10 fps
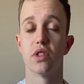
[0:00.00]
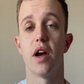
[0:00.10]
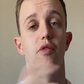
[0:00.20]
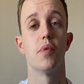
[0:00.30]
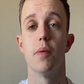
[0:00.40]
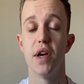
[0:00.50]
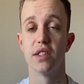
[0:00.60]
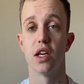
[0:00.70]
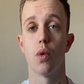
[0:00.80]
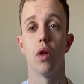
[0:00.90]
have to be
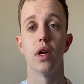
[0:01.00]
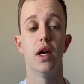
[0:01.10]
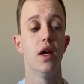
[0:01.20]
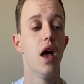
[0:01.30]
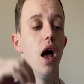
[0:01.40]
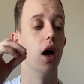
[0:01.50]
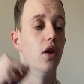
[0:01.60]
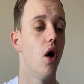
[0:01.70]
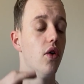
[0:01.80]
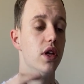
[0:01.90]
amazing quality. And
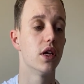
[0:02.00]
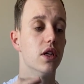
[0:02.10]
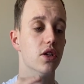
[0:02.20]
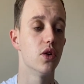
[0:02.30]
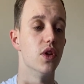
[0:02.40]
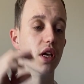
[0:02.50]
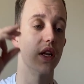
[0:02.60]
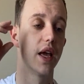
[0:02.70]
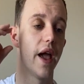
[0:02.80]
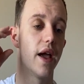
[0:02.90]
all you're going to do, you're going to
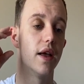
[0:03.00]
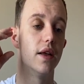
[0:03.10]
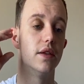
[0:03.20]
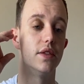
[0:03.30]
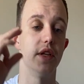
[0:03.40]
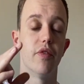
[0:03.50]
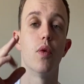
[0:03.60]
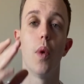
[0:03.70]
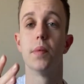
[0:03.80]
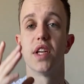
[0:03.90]
get different
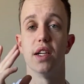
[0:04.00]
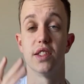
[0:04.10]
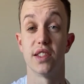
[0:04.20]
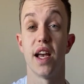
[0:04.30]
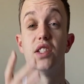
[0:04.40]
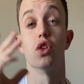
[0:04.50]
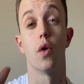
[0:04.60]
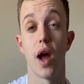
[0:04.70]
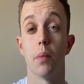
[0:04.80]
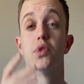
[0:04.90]
websites to test or
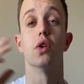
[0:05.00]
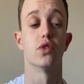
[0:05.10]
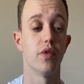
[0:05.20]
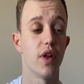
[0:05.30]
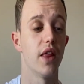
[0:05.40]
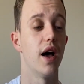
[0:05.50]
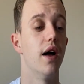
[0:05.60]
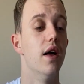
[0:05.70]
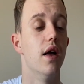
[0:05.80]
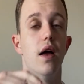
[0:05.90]
apps or stuff like that.
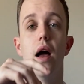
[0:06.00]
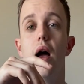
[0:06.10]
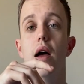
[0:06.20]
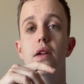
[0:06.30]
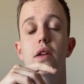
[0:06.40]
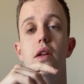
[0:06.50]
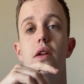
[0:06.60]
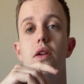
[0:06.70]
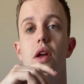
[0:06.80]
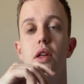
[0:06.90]
And
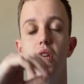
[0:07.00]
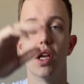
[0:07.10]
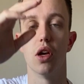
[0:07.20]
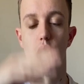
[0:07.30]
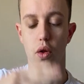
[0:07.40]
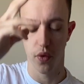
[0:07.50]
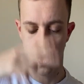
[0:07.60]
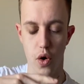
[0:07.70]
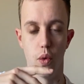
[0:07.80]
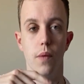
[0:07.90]
you can go
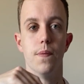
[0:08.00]
through